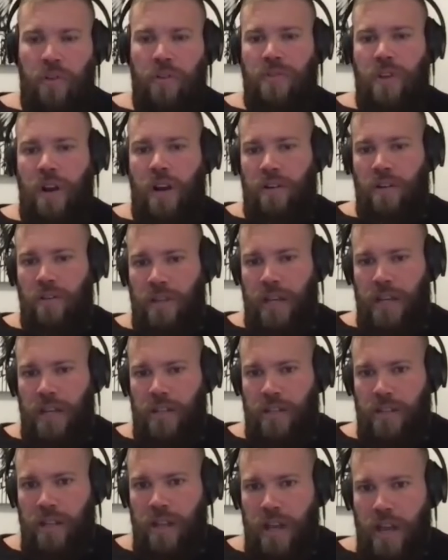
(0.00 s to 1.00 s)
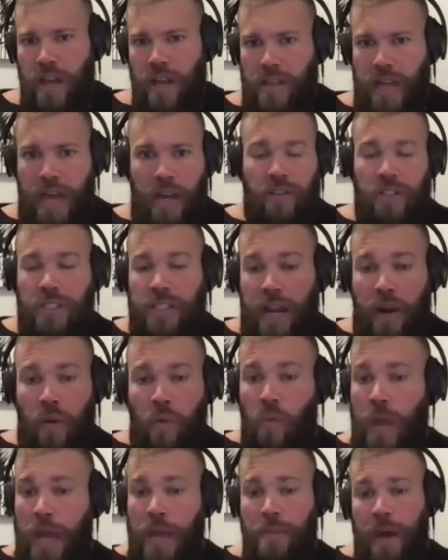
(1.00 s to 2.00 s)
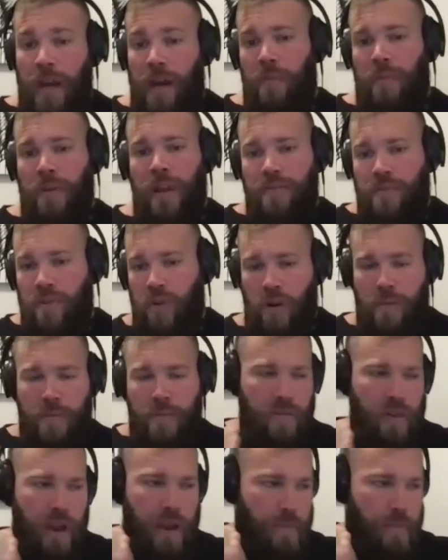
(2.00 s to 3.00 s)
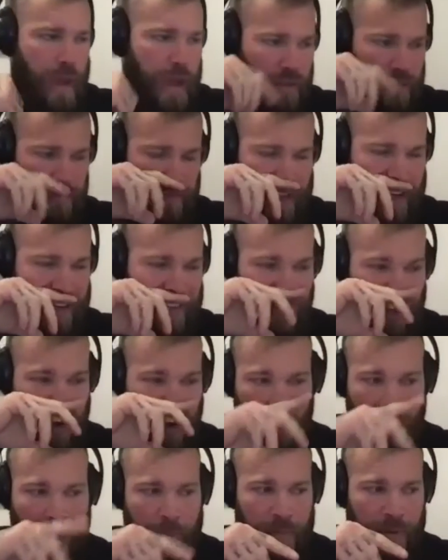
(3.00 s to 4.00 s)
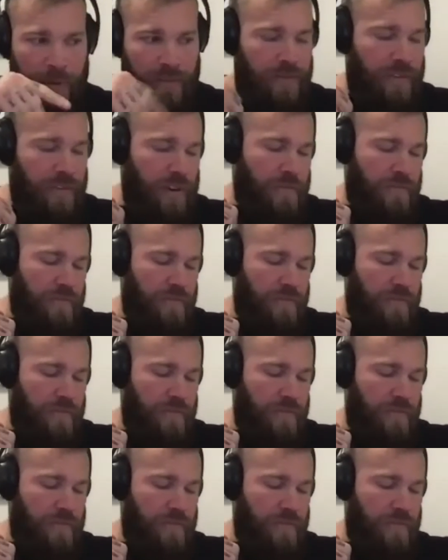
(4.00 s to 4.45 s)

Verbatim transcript: trunk rotation. That'll set a way better. I tore my right pec 3 years ago prepping for